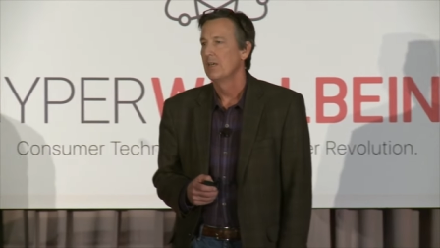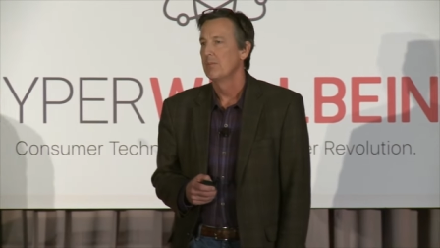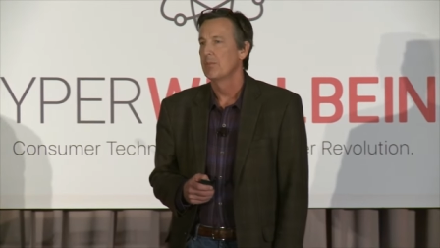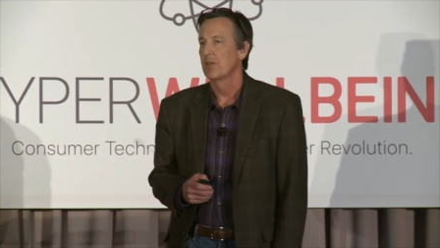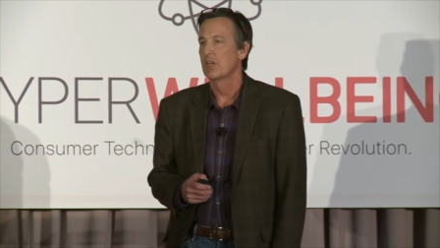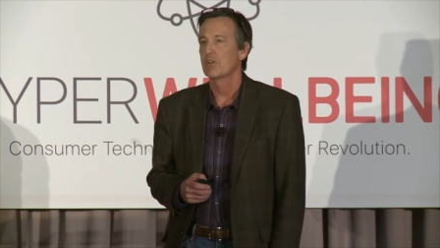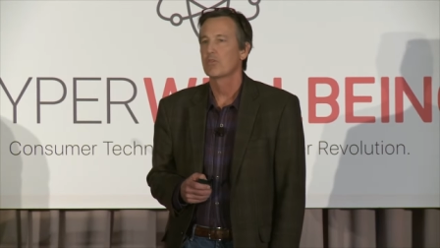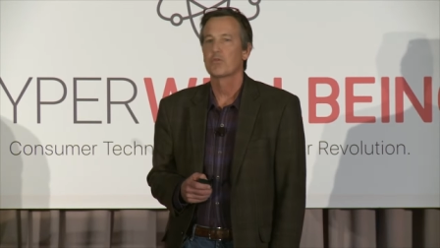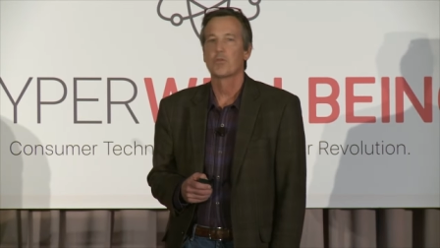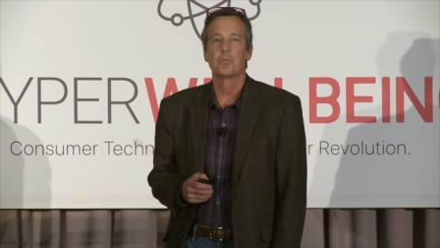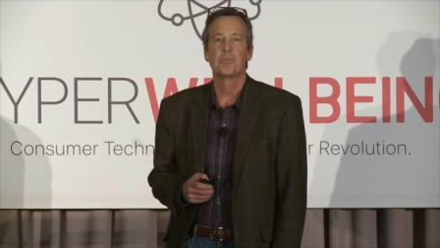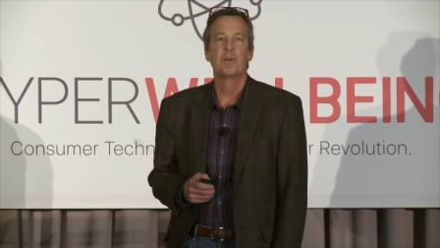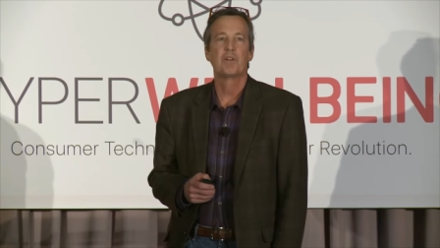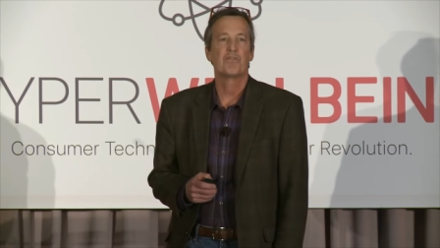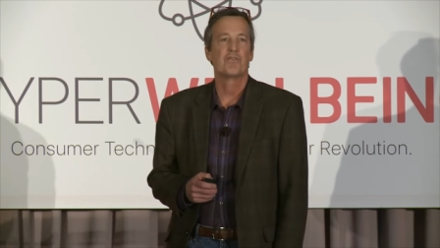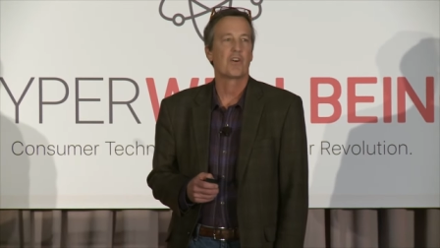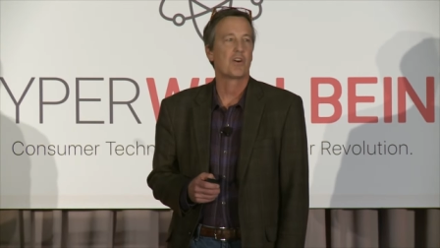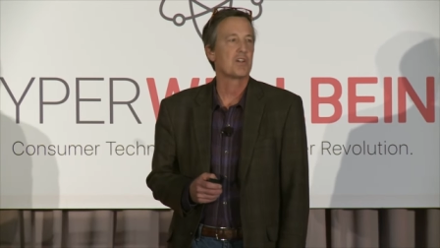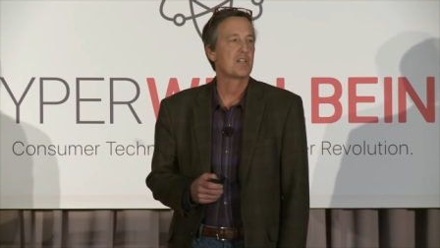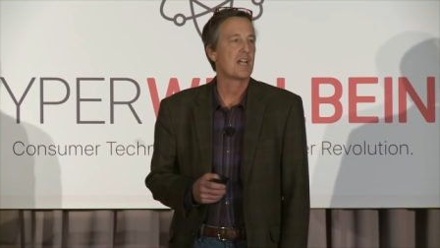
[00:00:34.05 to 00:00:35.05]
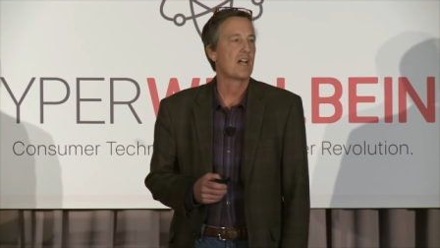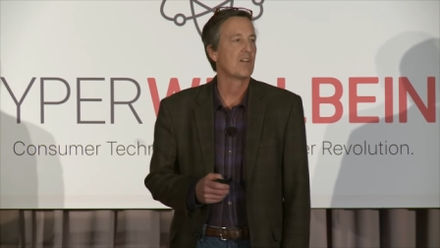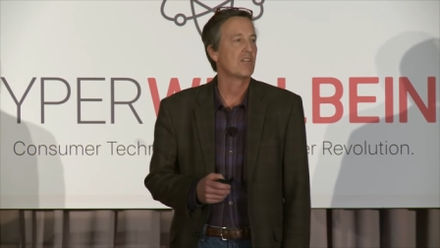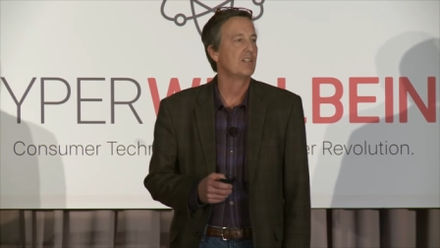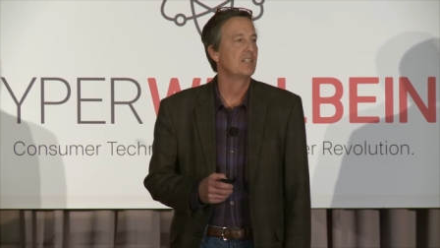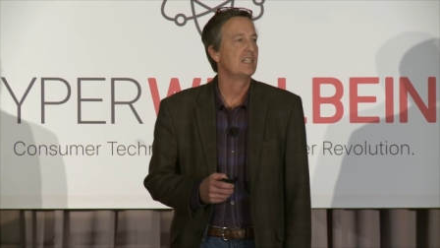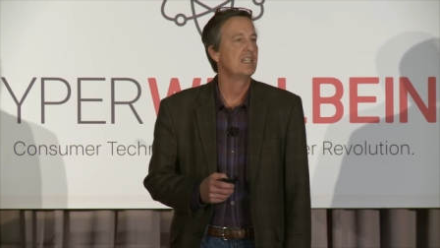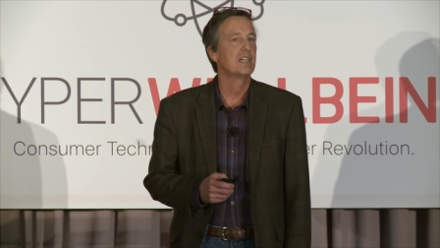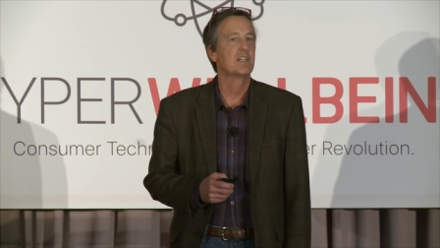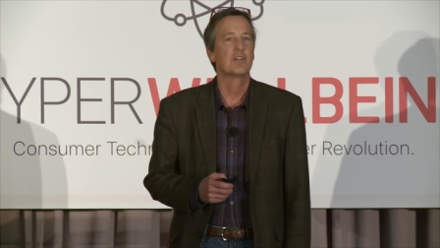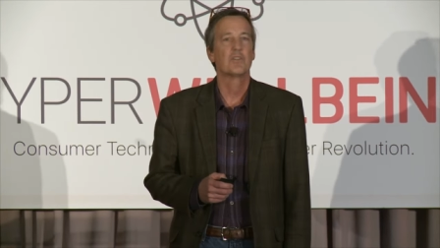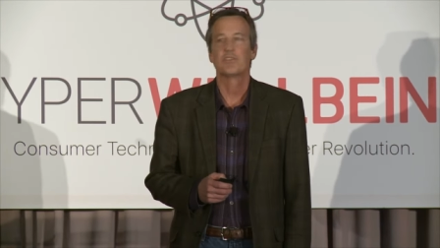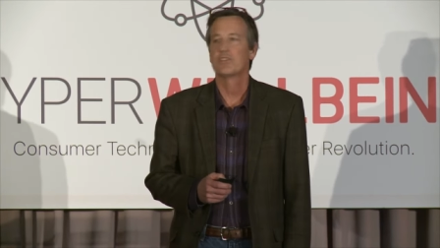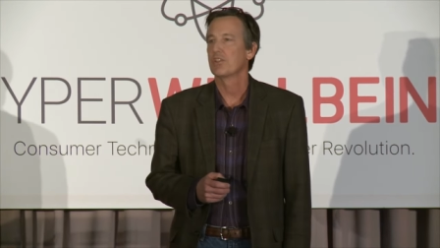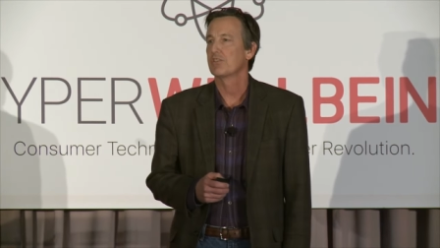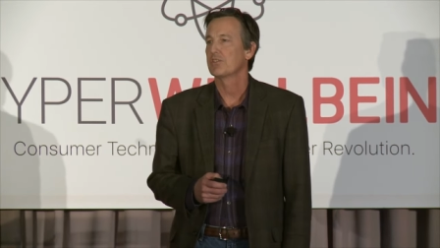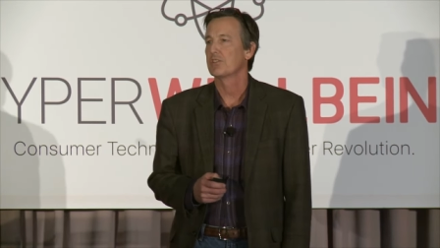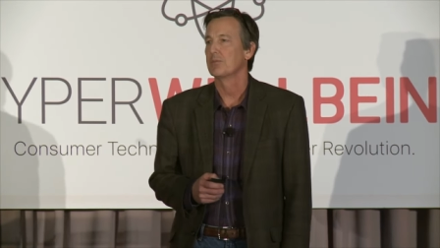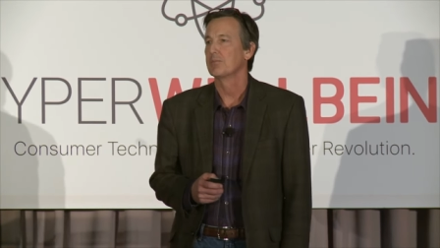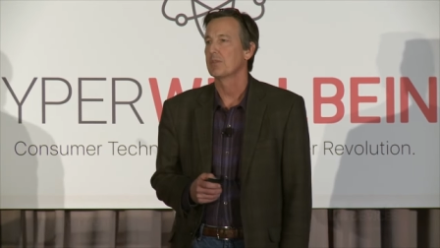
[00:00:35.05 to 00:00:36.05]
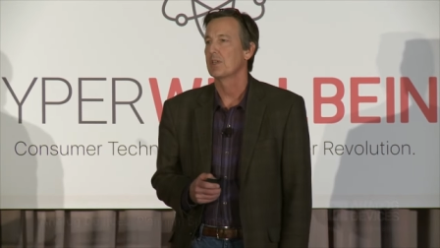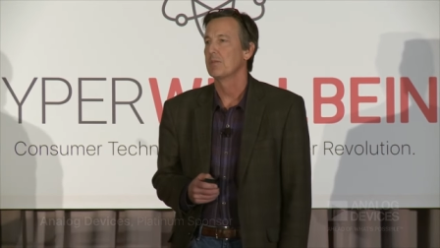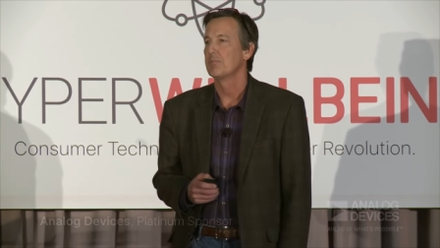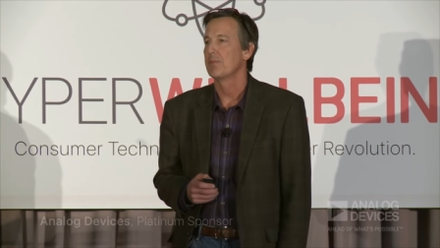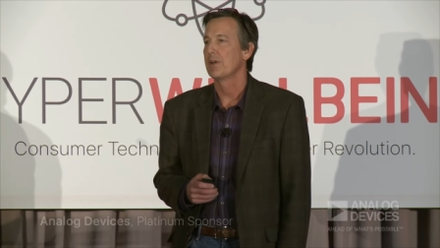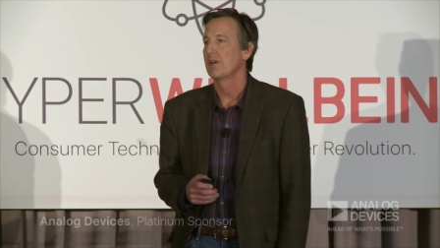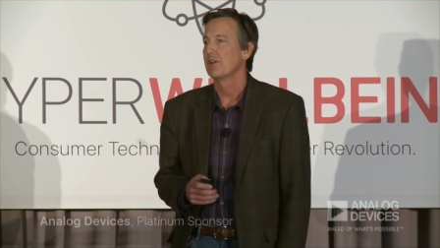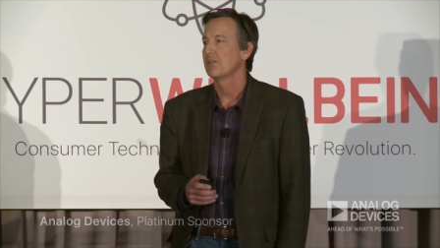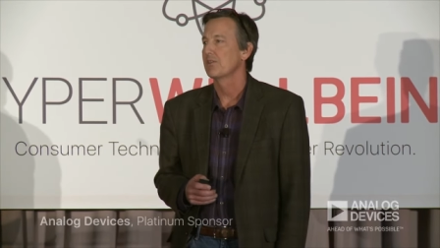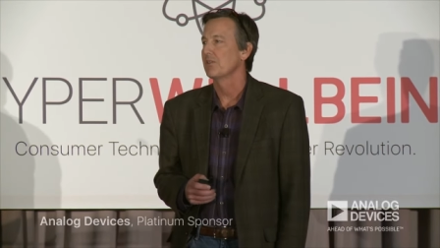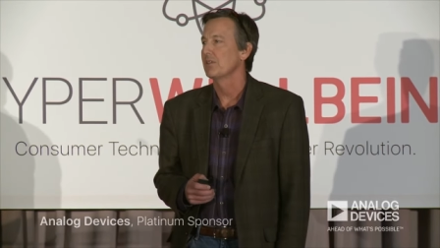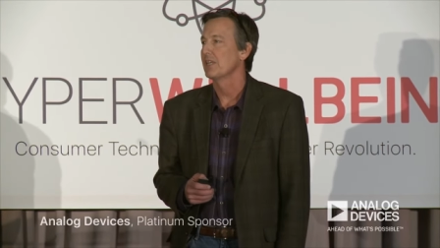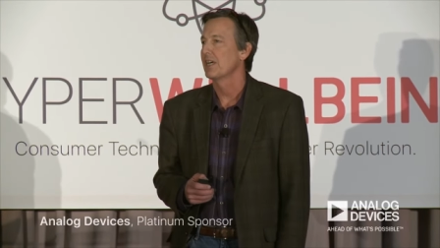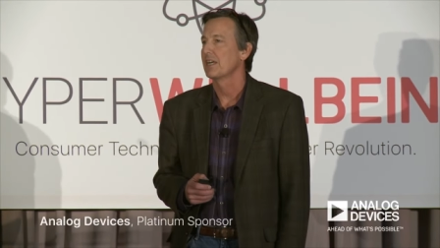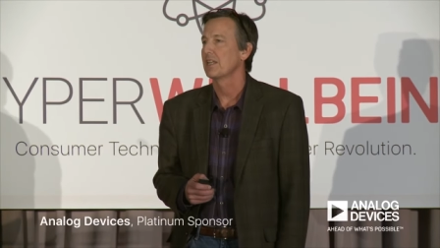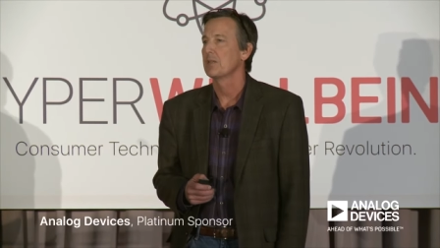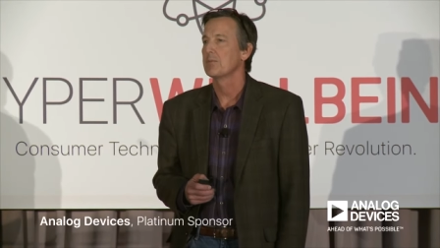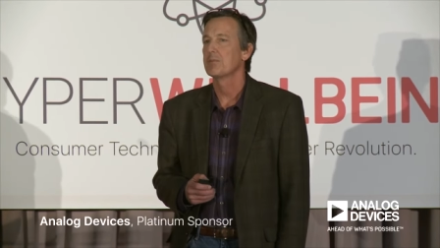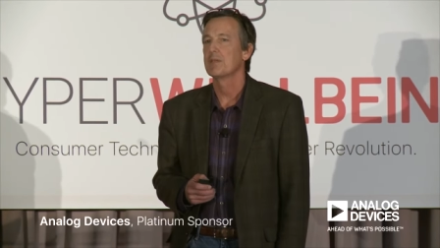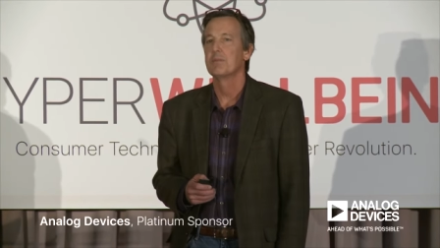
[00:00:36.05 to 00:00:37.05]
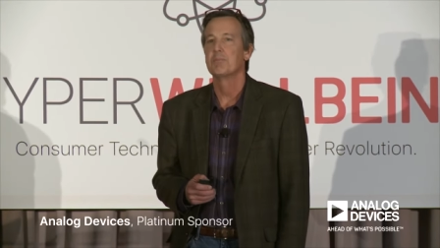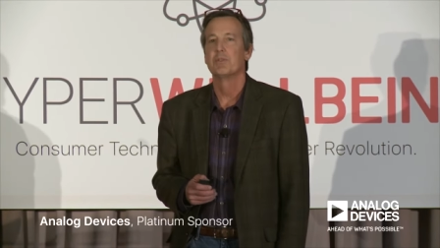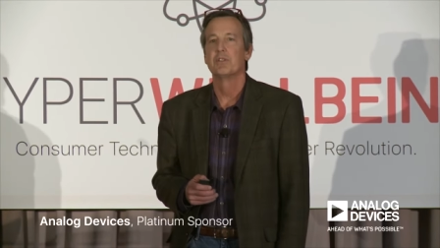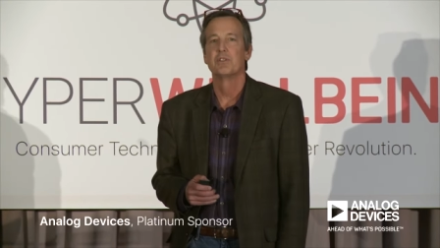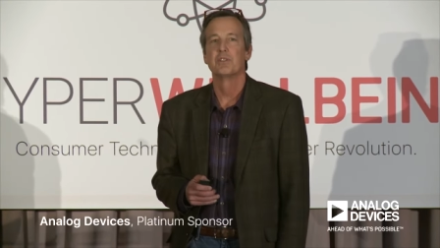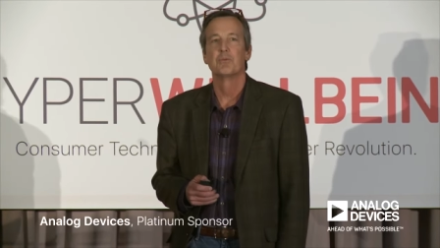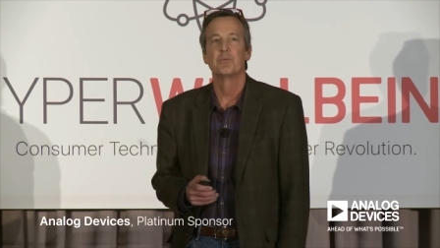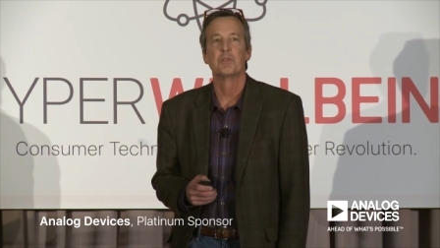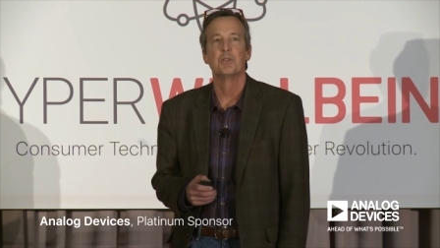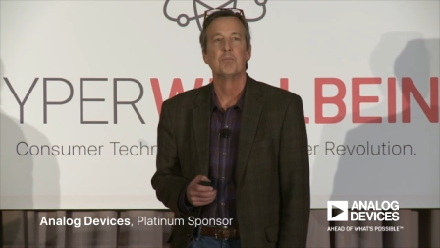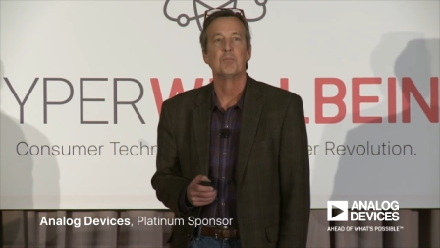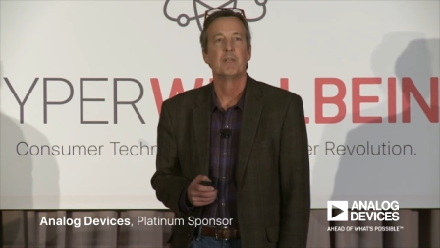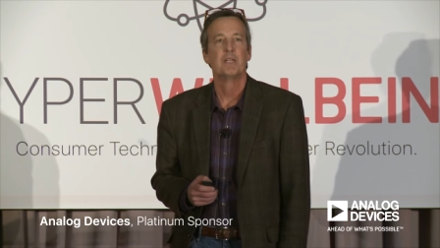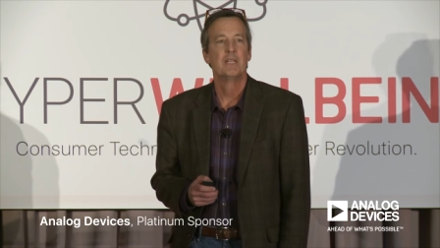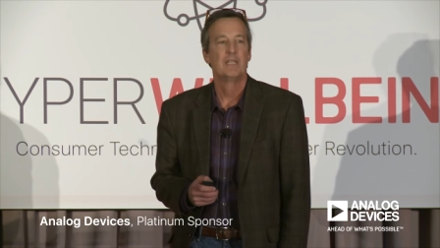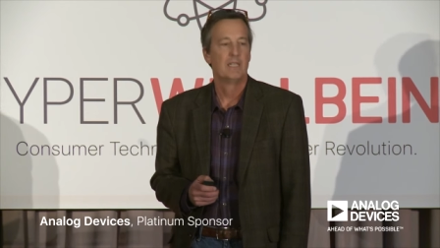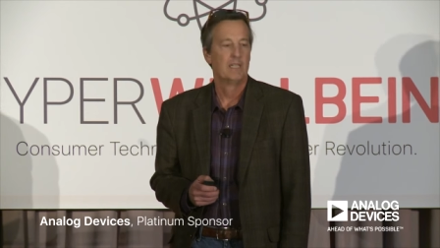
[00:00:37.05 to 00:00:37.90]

because we're pretty far down in the ecosystem compared to a lot of the people in the room.